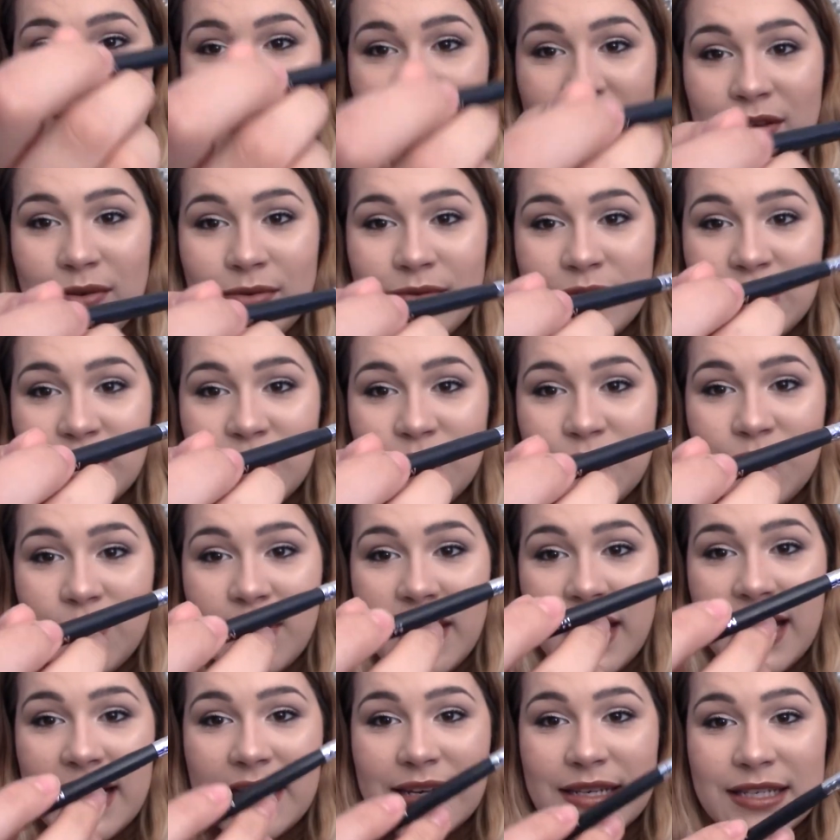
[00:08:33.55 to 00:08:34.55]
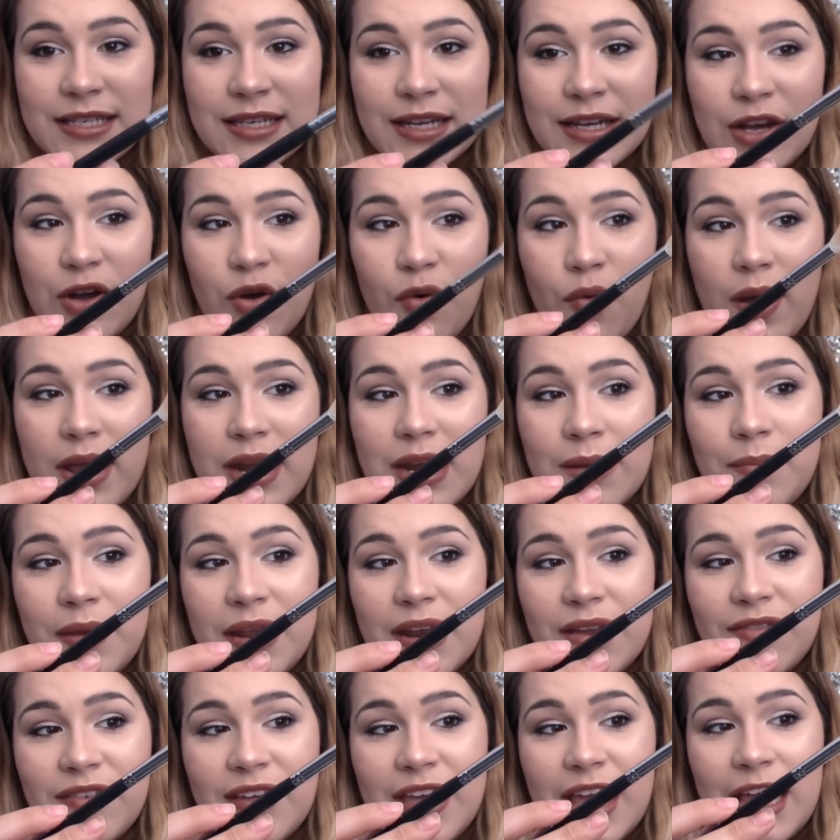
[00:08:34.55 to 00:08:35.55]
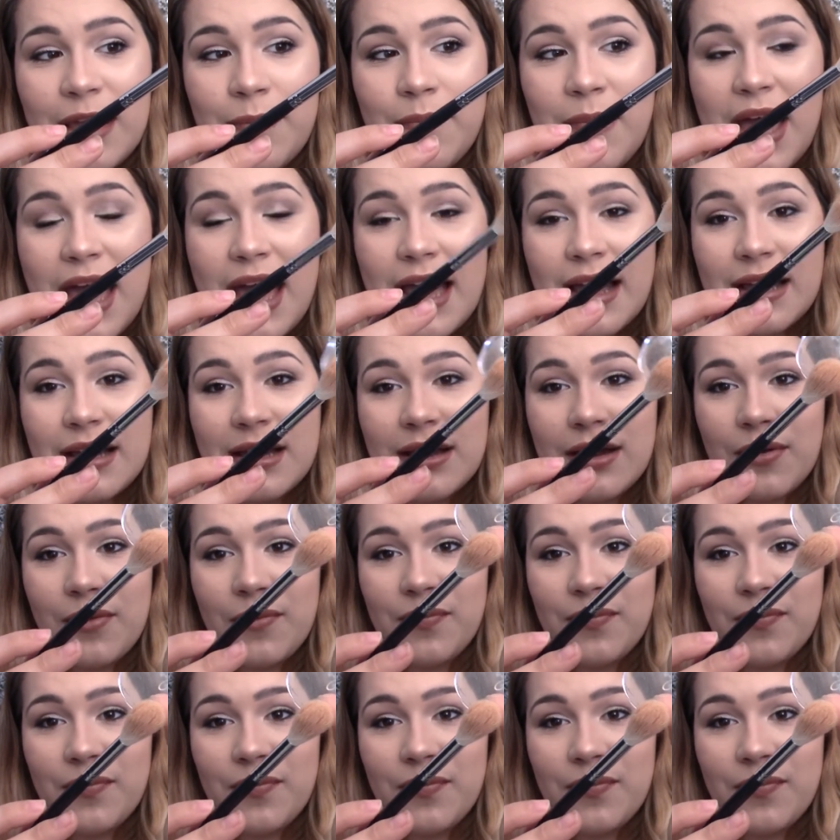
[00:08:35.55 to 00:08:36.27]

you do get quite a bit of kickback.